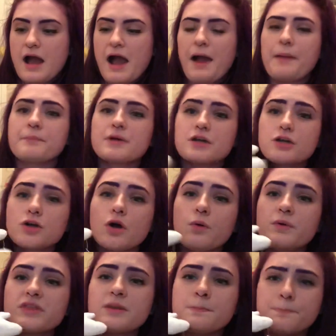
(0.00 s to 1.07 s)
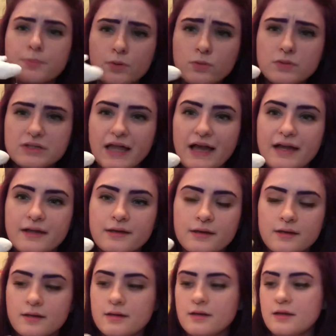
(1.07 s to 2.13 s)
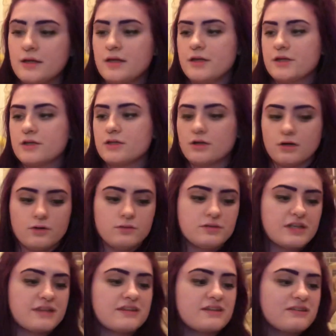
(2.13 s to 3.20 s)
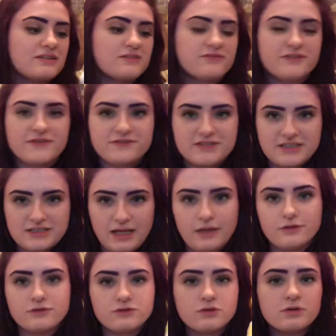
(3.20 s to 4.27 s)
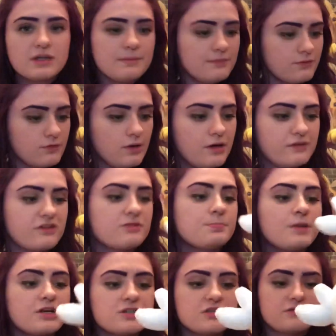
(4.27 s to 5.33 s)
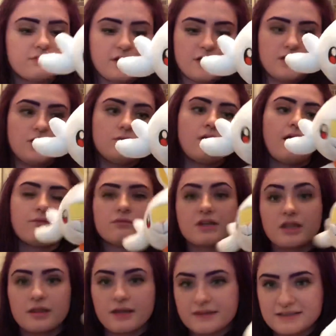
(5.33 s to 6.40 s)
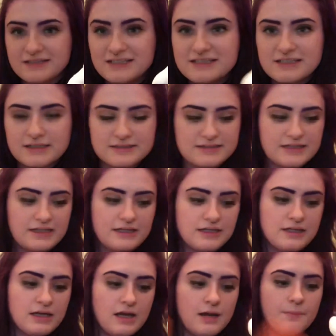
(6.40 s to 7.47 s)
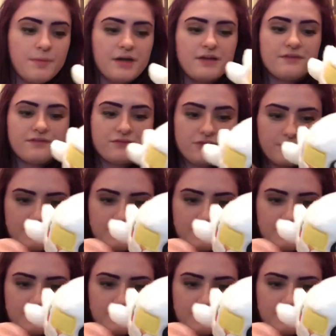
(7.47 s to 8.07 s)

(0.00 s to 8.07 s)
I'm gonna go with the bootleg. You know, like this is $15. Don't get me wrong, this plush is very cute. I really like the details in it. But for